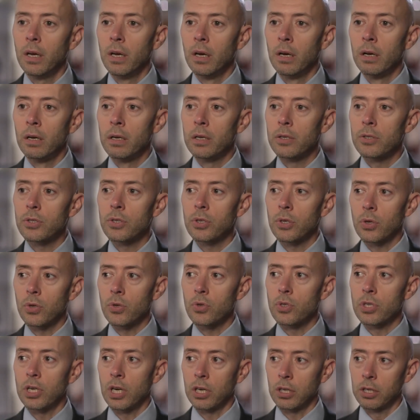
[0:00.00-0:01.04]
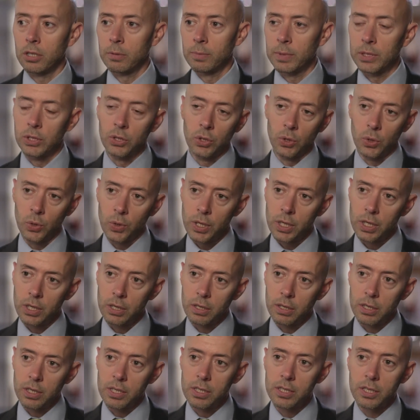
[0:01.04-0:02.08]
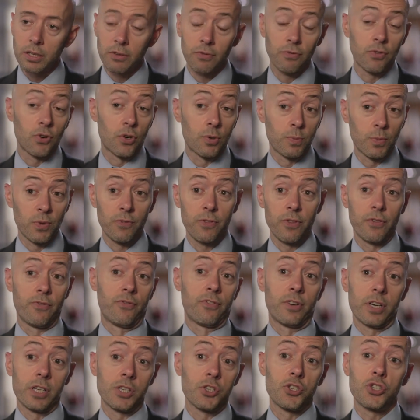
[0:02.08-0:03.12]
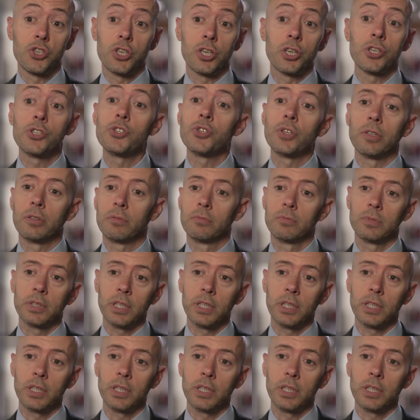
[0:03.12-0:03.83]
Uh, so sarcomatoid is a form of differentiation